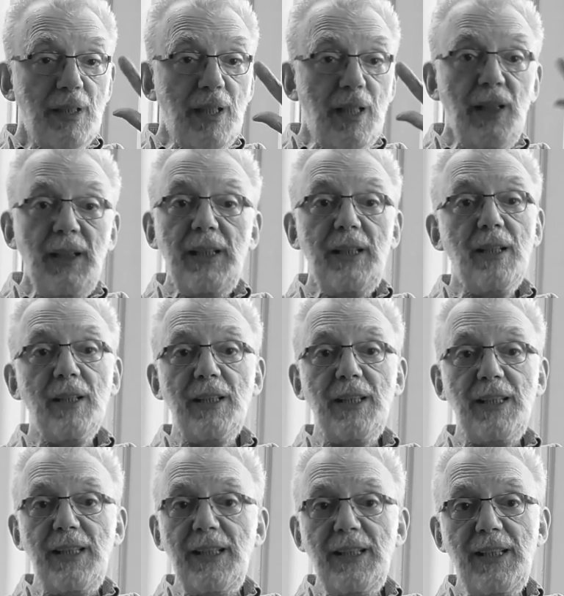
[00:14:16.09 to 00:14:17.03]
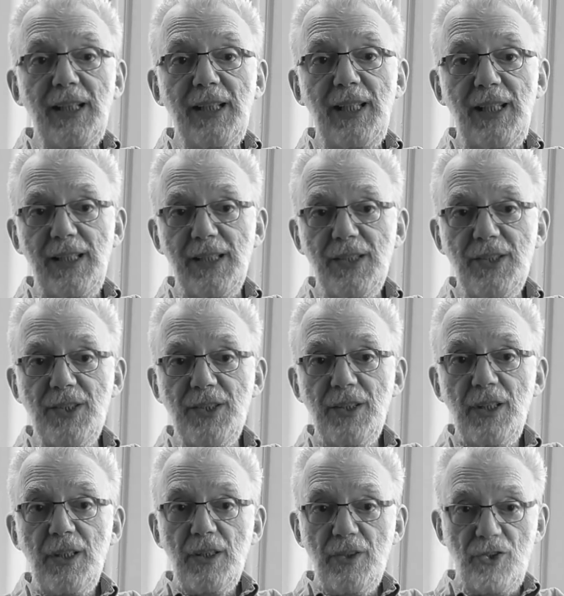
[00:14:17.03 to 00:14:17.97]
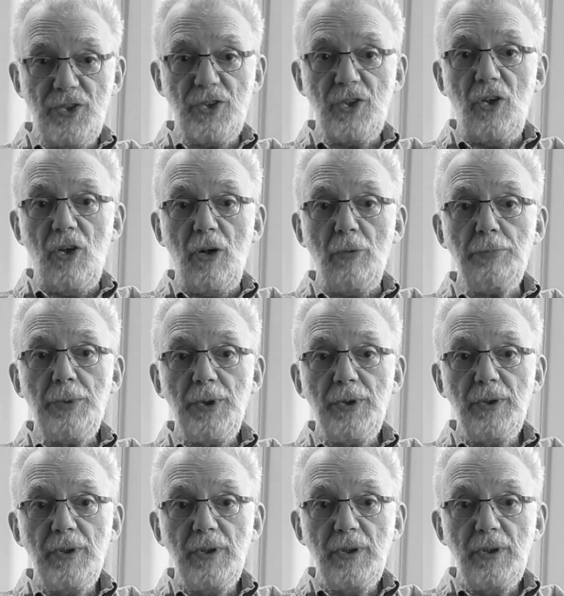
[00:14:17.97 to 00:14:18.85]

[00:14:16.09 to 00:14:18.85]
clearly indicates stop,